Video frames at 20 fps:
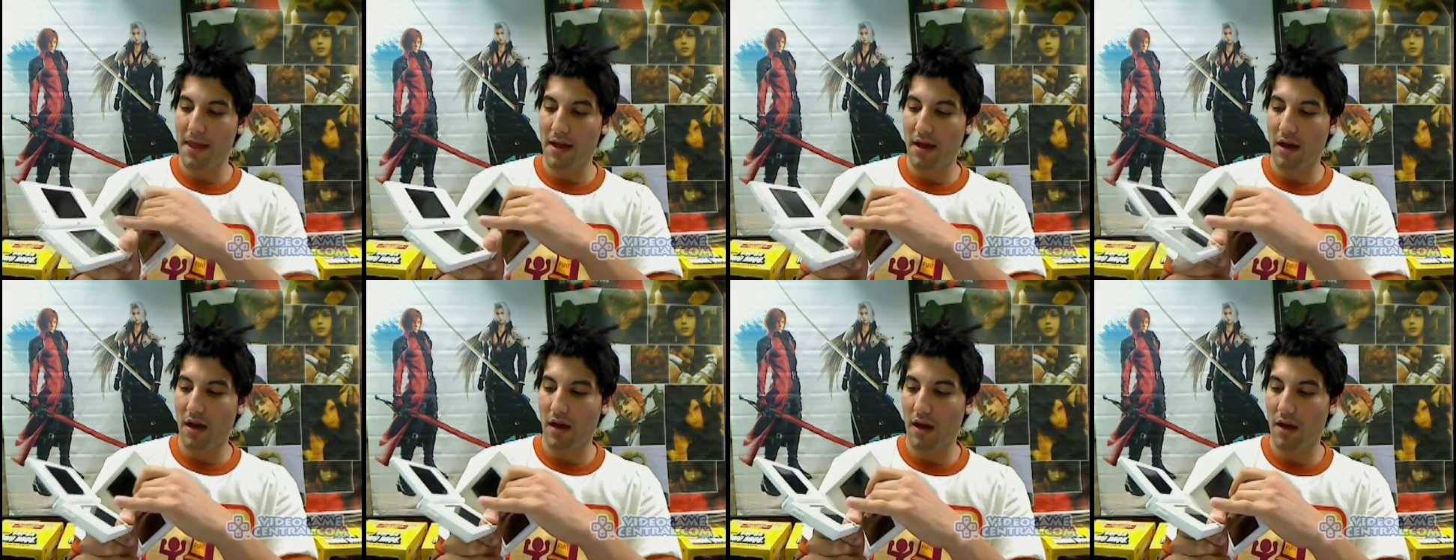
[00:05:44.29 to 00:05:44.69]

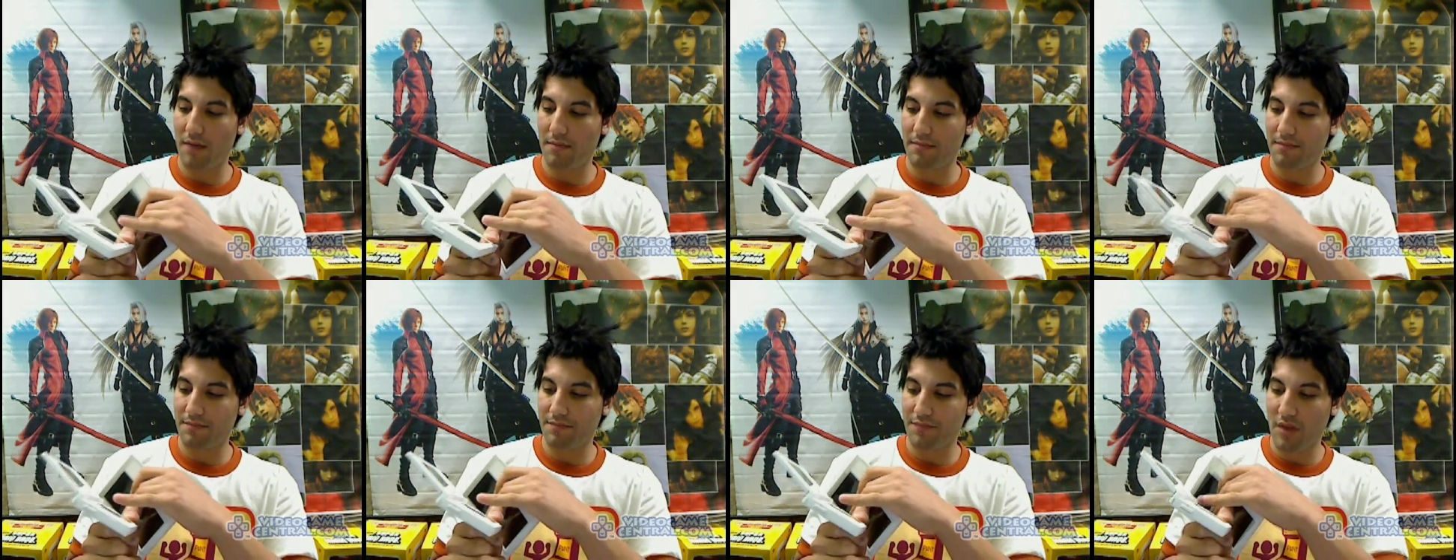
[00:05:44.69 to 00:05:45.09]

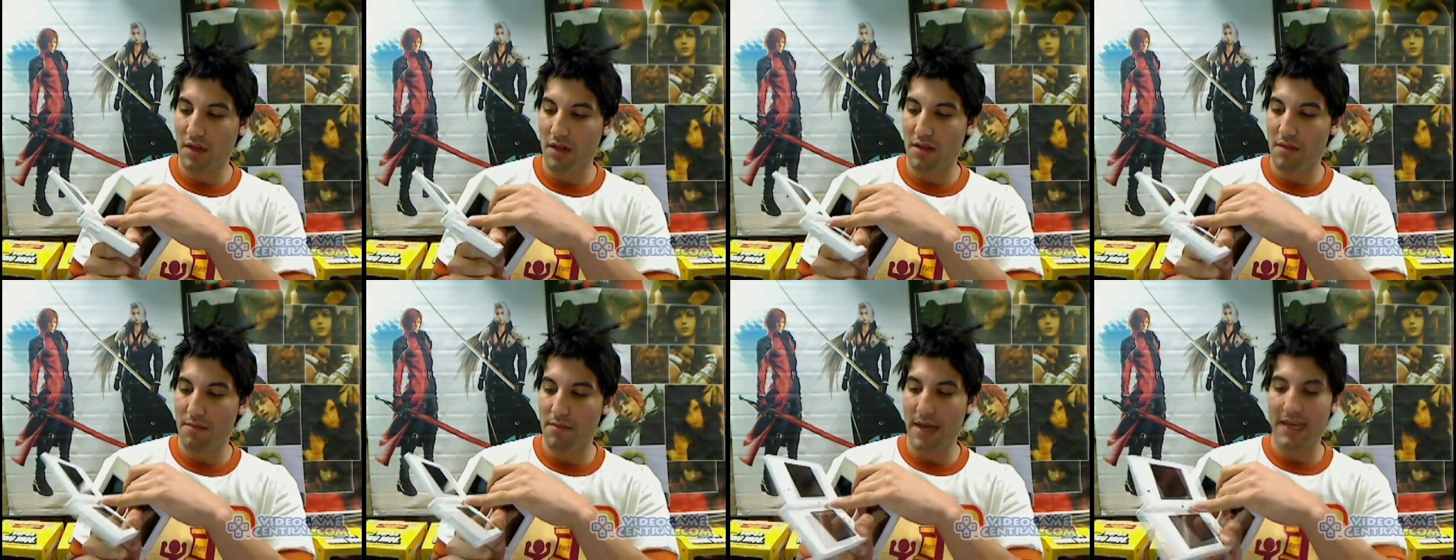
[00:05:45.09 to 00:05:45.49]

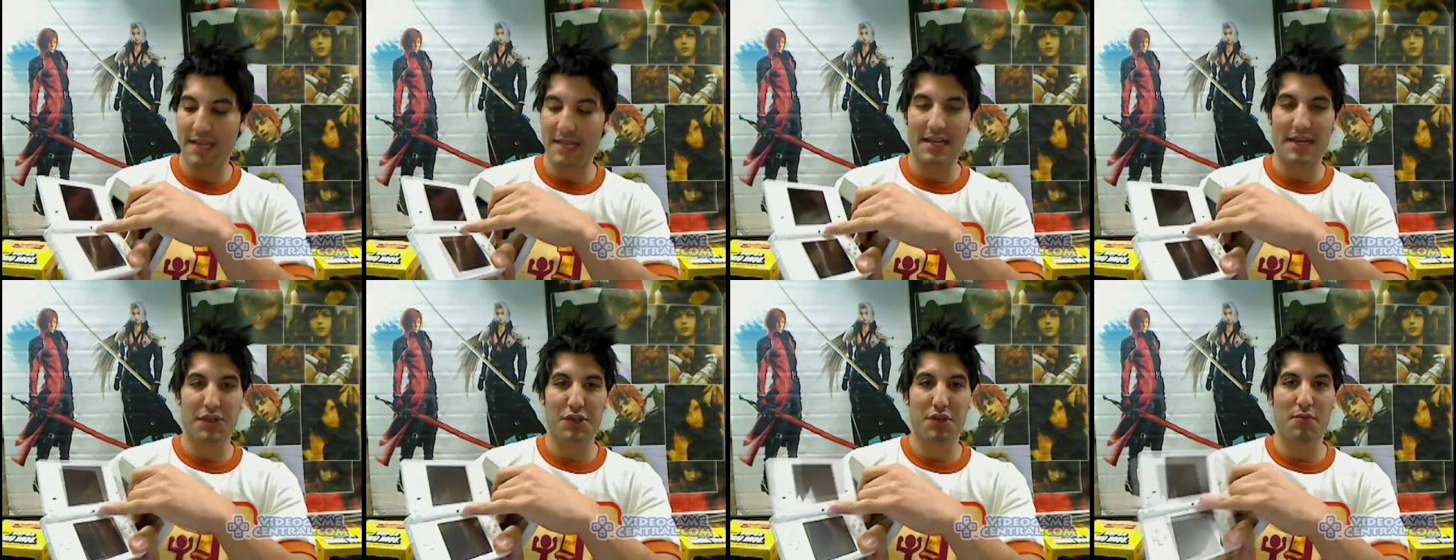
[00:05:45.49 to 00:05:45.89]
The mic is
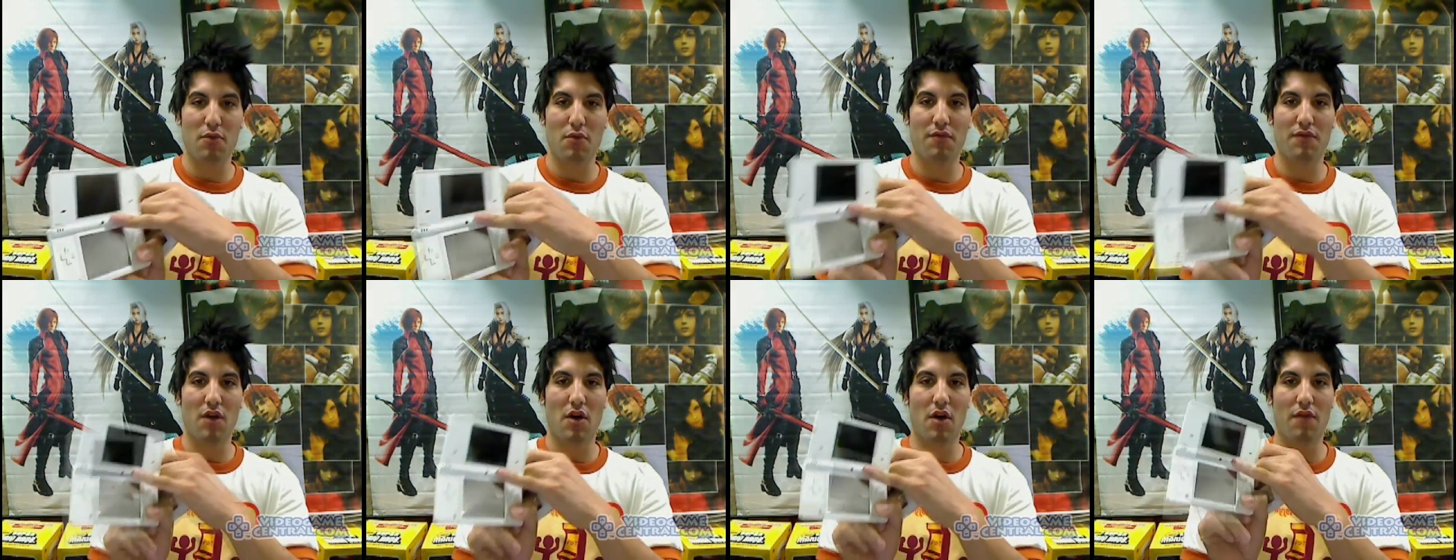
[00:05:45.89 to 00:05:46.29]
actually
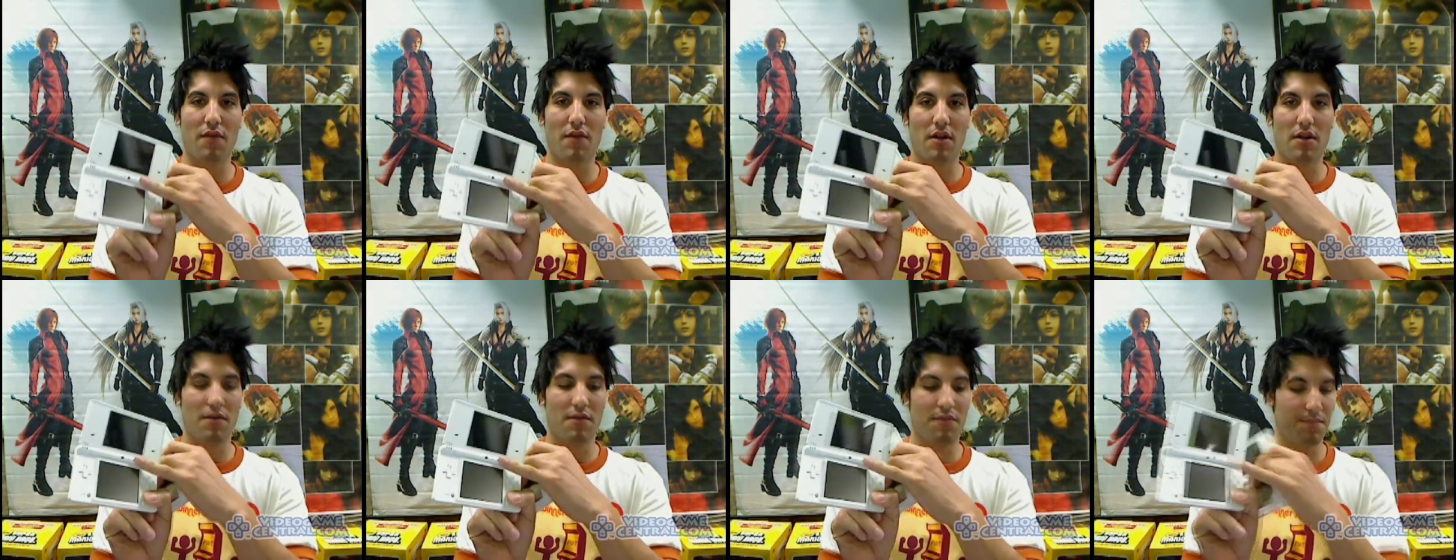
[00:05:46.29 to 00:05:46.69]
moved
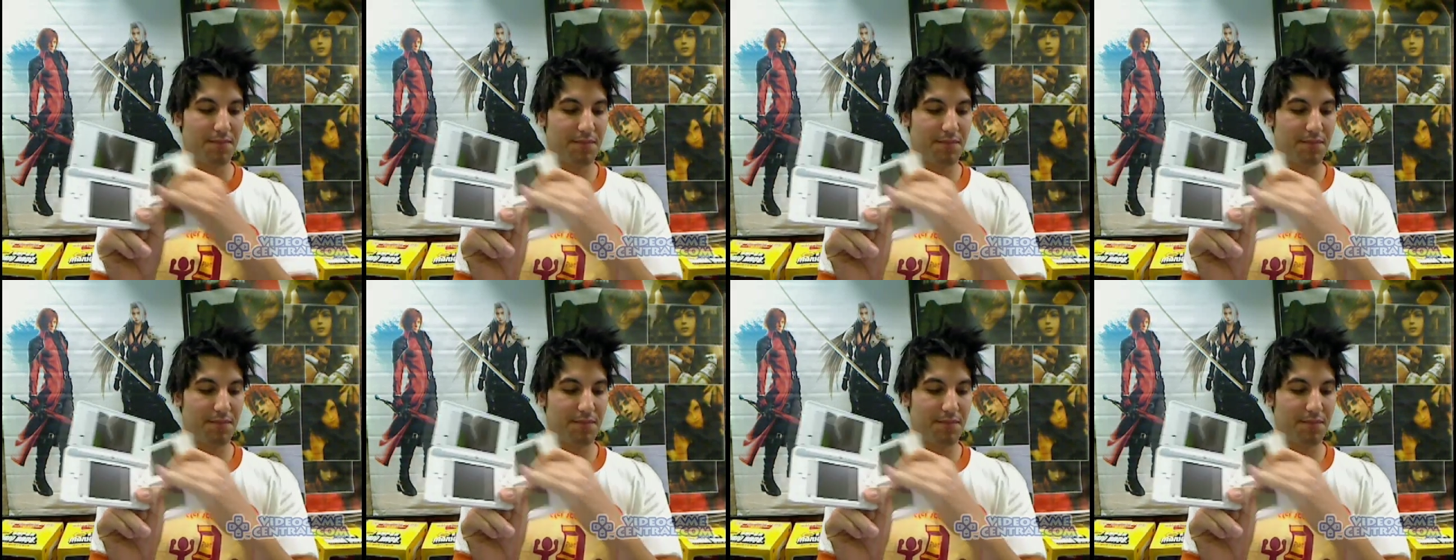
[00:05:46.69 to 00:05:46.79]
over